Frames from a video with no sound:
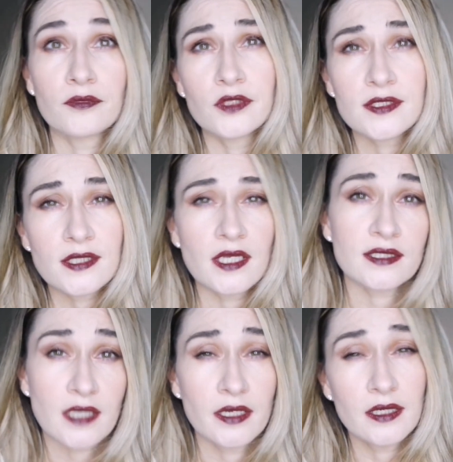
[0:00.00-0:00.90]
in this
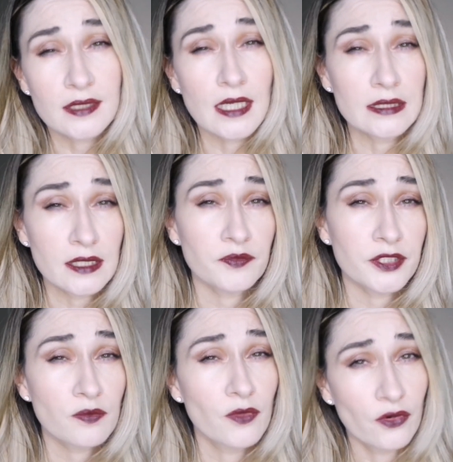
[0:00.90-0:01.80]
case I need a little
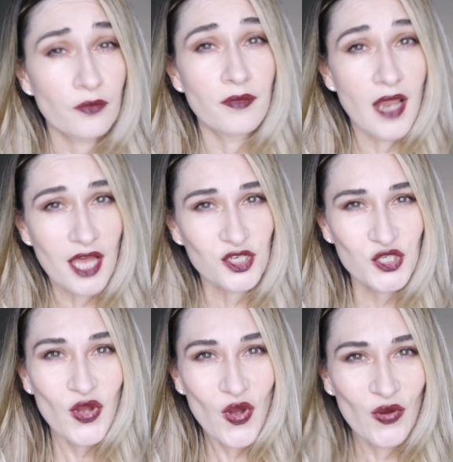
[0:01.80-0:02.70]
bit more
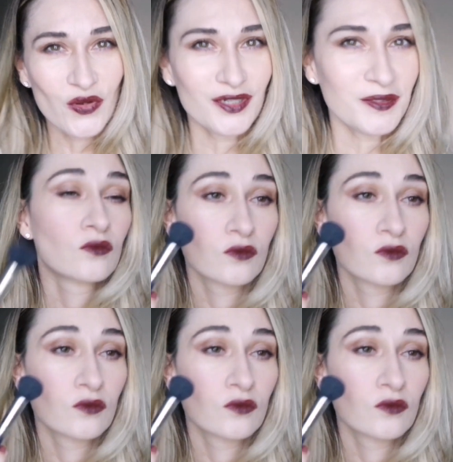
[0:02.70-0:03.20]
blush on.